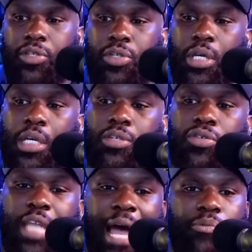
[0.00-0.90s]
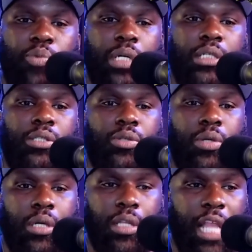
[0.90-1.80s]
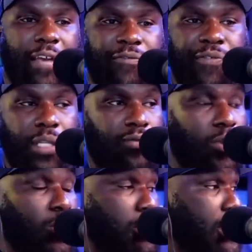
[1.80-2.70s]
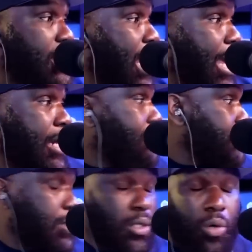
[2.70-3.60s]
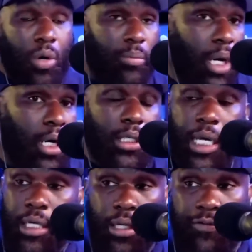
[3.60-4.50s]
It's not one that's going to like fill a room, because I had a Gourmand that if you